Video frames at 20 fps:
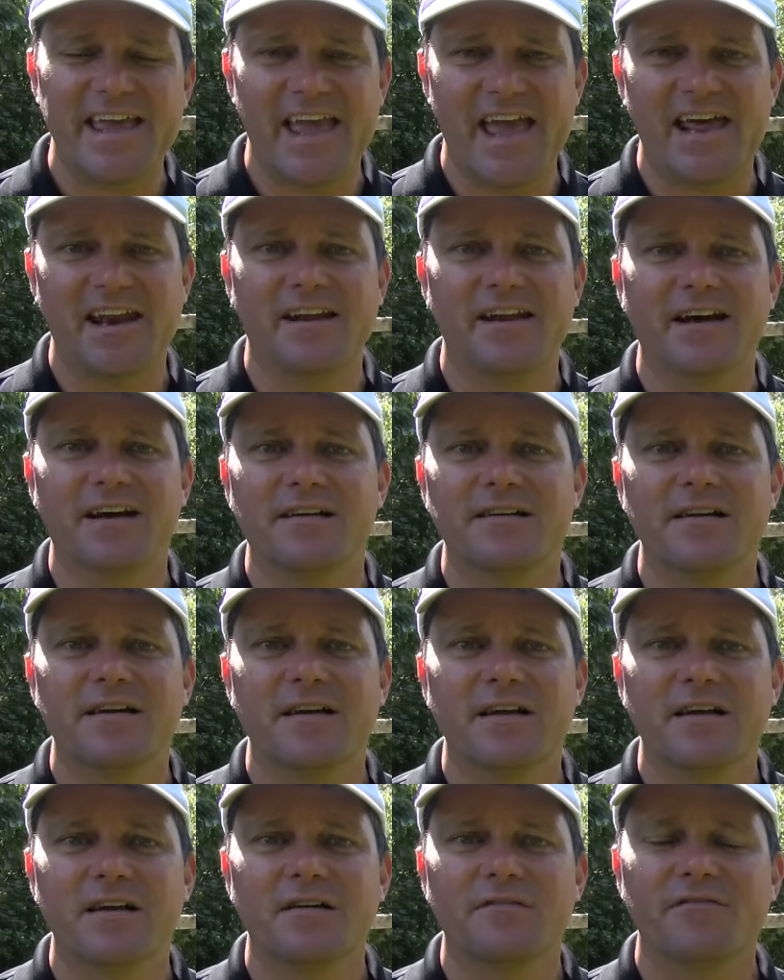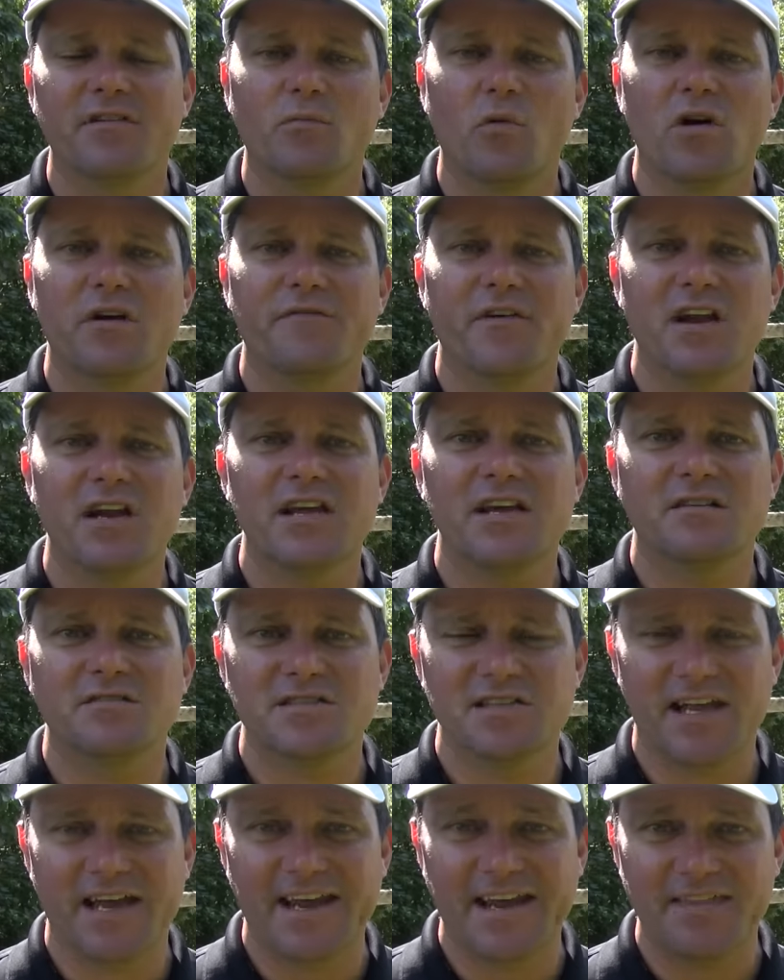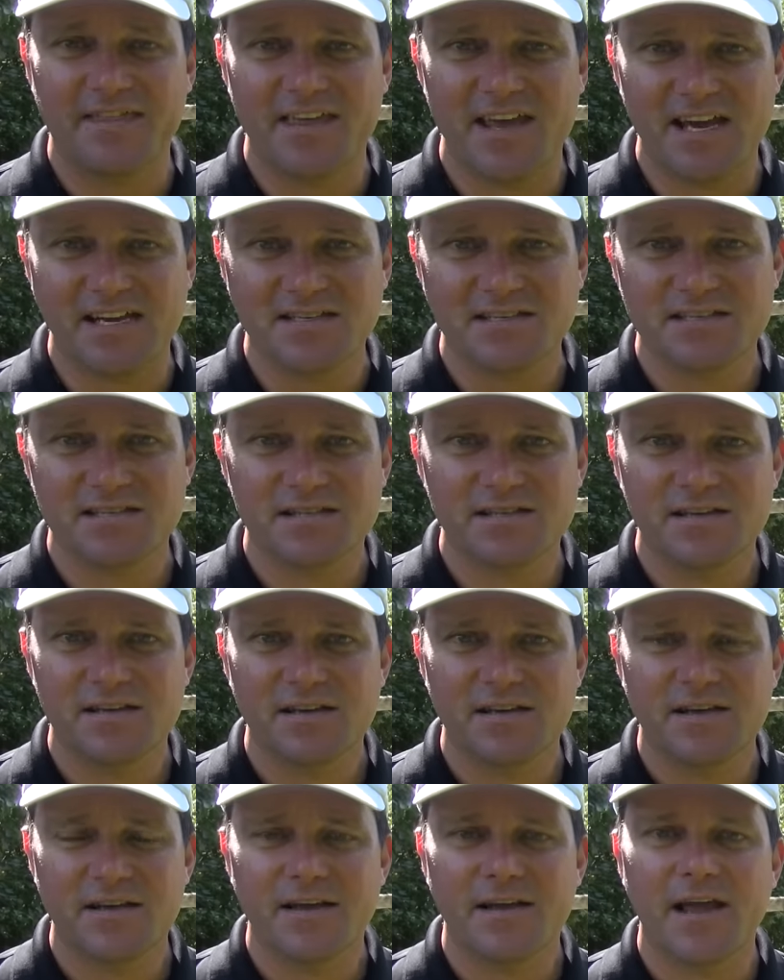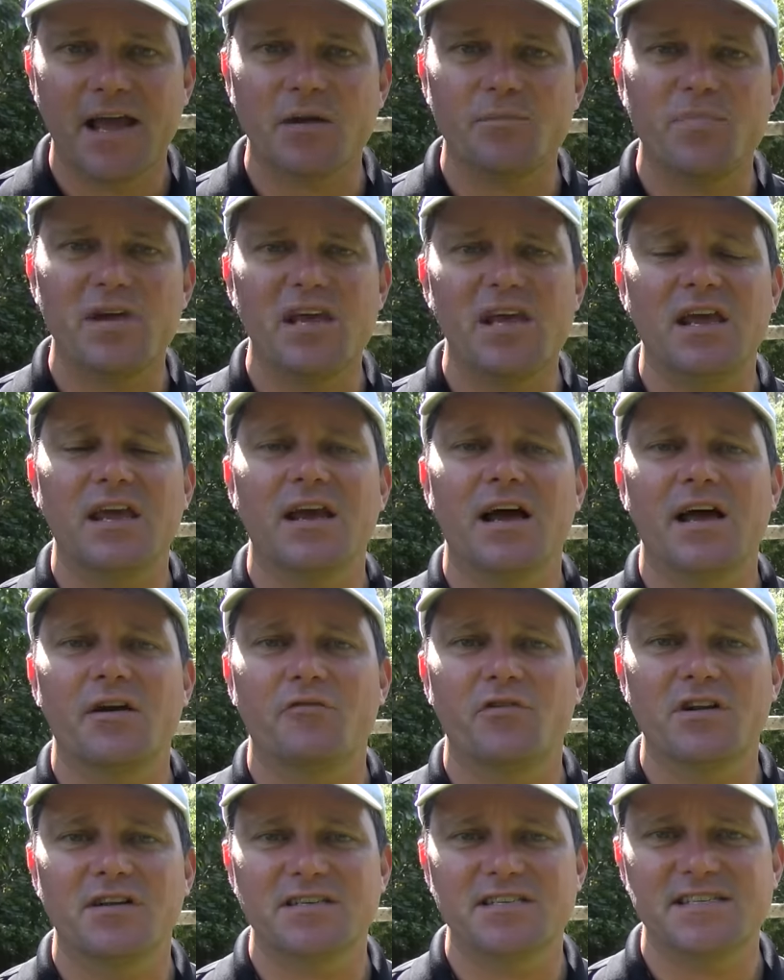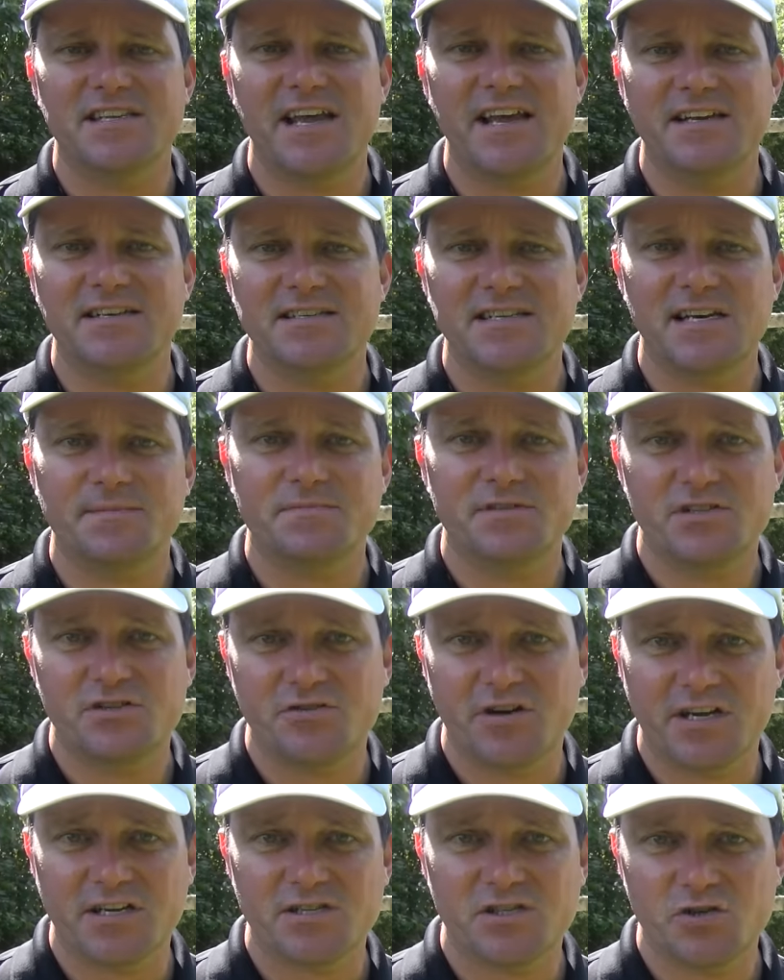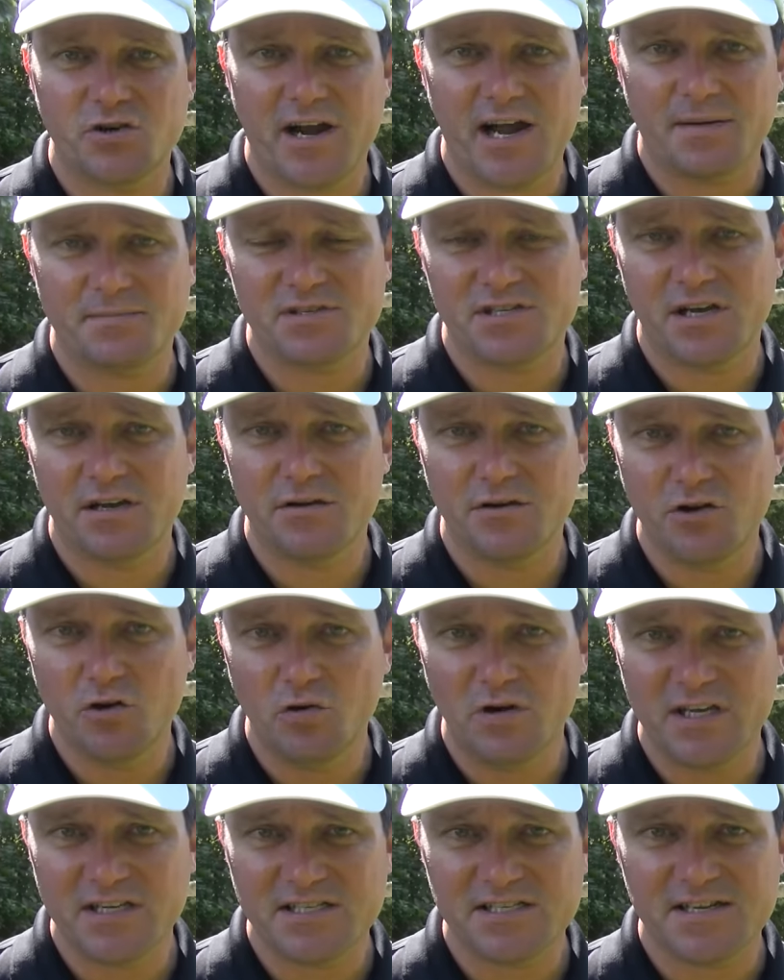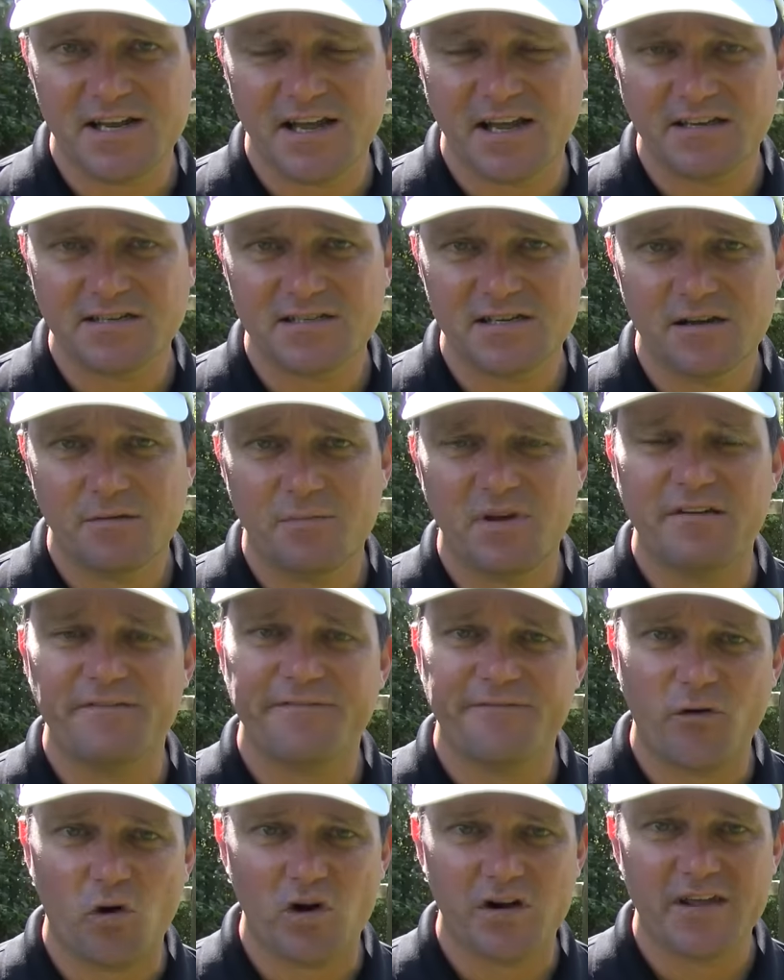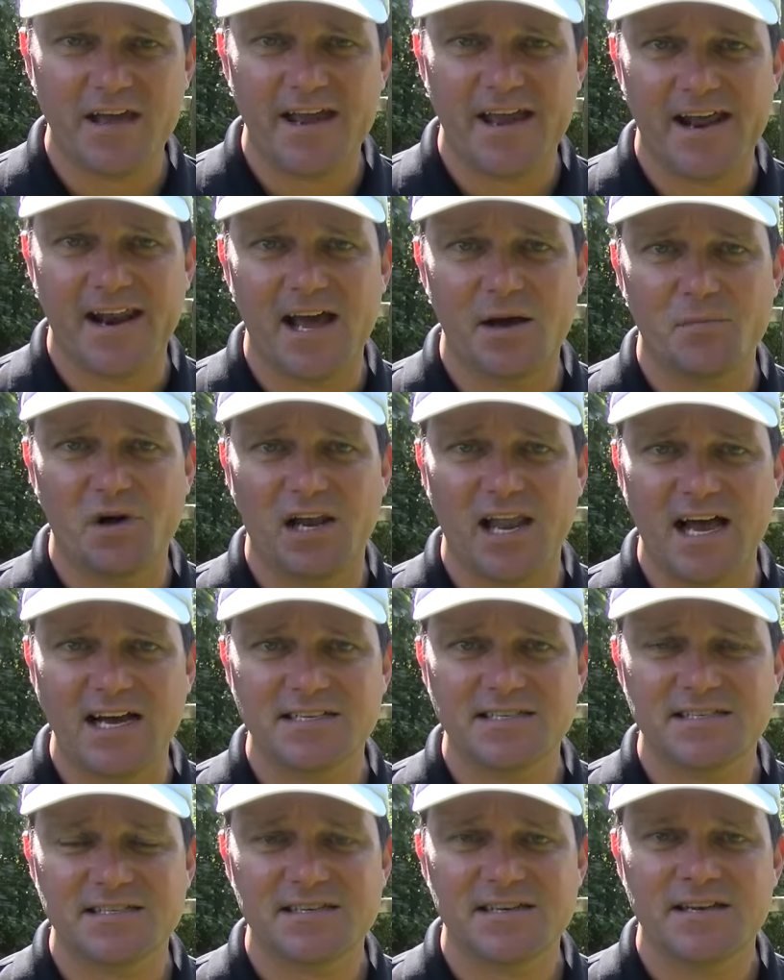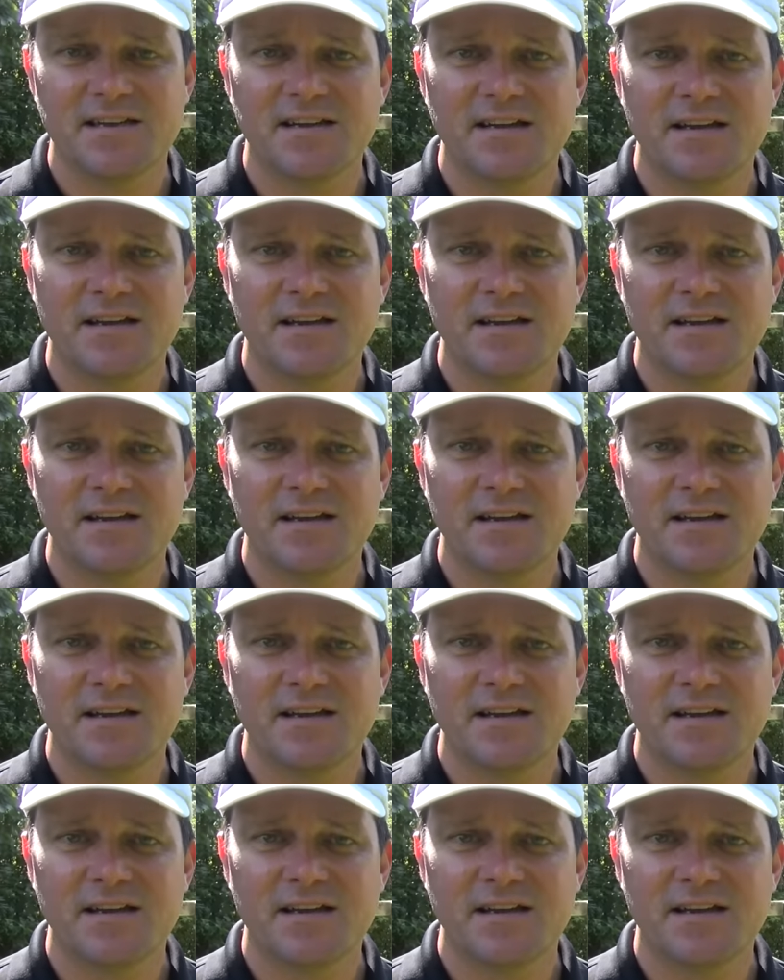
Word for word: Canada. For more videos like this, and PEI real estate tips, tricks, traps, and new listings before they hit MLS,